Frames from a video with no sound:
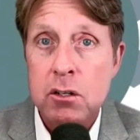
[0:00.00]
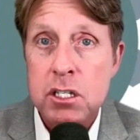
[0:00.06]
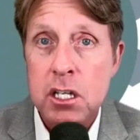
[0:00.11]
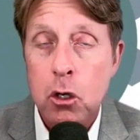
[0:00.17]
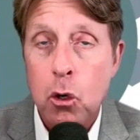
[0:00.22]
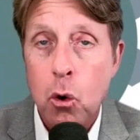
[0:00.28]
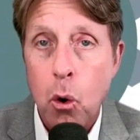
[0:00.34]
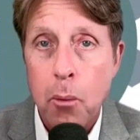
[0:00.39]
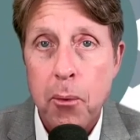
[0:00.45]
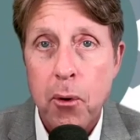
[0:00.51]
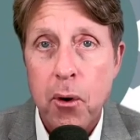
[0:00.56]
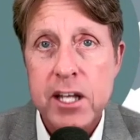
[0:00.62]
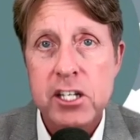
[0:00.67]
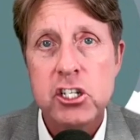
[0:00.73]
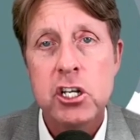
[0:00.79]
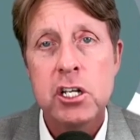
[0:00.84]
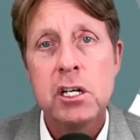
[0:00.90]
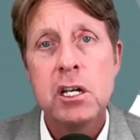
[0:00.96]
in a
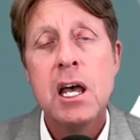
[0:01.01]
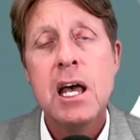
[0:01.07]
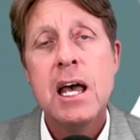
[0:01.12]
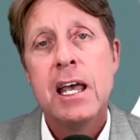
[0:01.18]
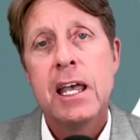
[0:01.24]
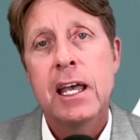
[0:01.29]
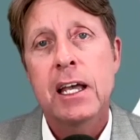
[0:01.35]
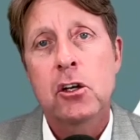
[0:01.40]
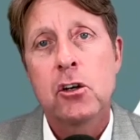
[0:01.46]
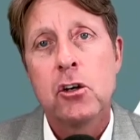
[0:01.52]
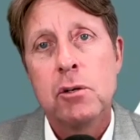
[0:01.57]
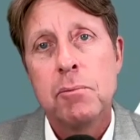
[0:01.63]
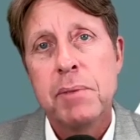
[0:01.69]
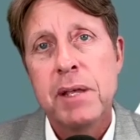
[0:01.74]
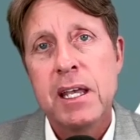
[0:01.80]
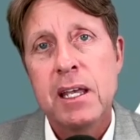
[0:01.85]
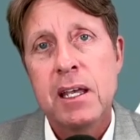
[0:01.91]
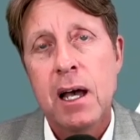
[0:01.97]
corporation. It could
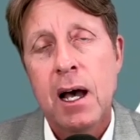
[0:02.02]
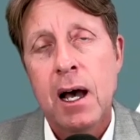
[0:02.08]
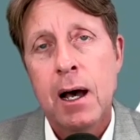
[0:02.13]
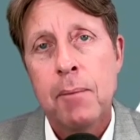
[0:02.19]
be